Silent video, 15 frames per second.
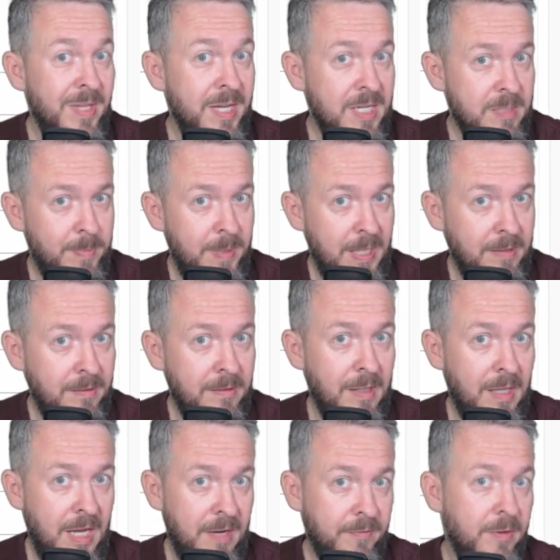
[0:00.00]
expected
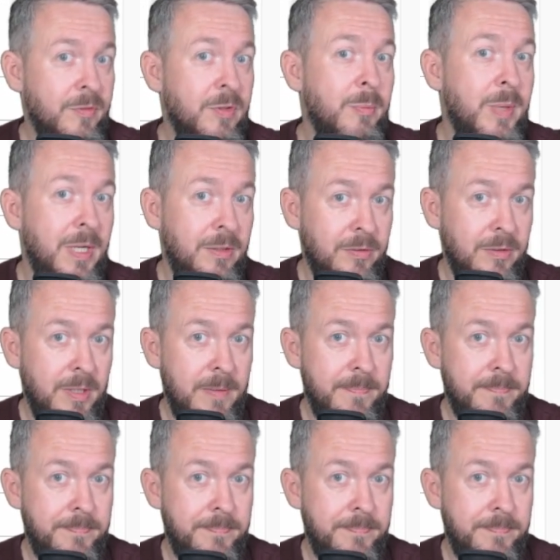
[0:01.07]
life of the battery.